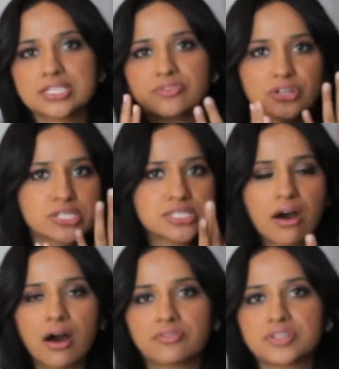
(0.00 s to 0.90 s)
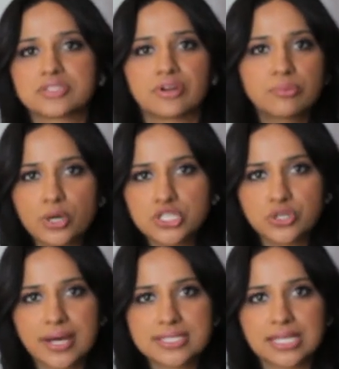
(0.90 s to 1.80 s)
It's very soft, it's very
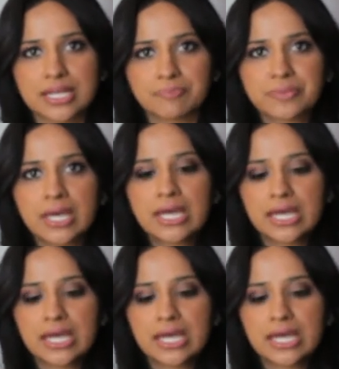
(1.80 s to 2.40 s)
moisturizing.